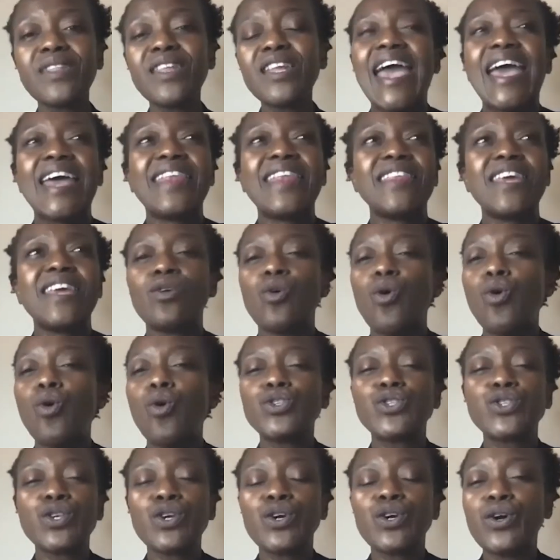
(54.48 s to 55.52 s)
And then
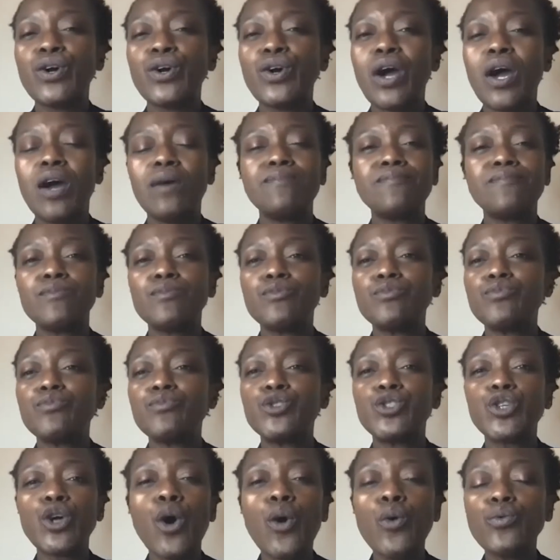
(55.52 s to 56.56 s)
also,
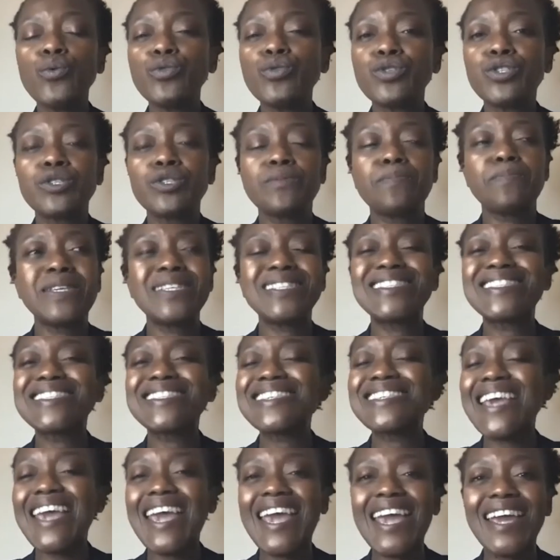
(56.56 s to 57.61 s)
don't be
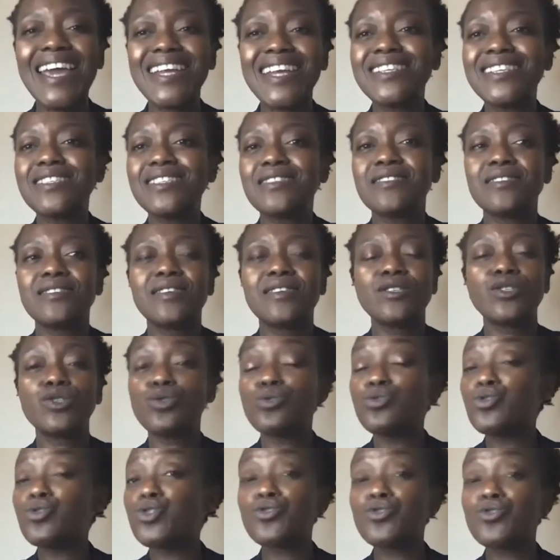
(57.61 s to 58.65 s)
scared
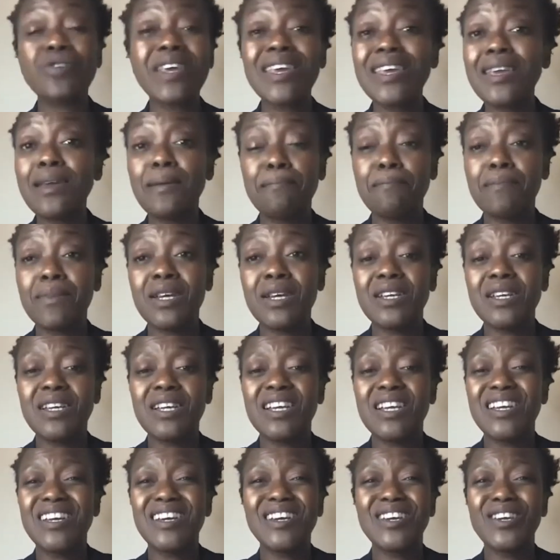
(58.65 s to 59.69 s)
to dream,
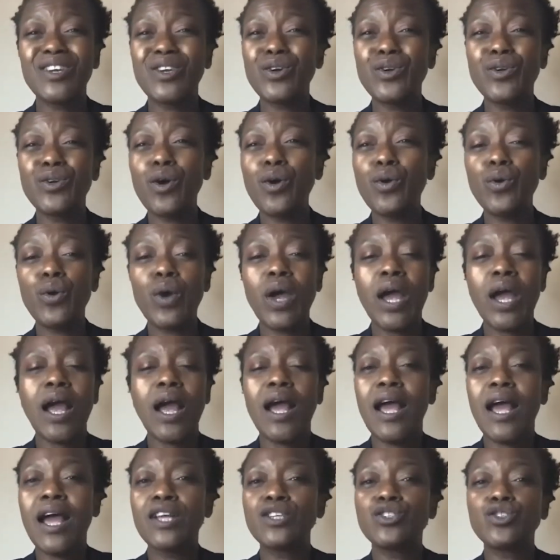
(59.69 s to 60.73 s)
you know,
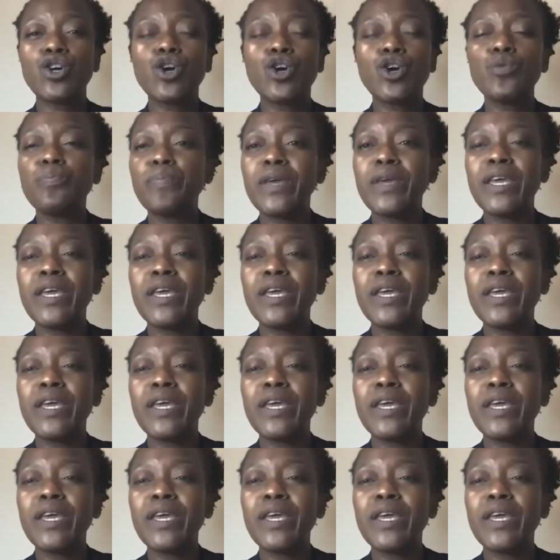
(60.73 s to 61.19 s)
don't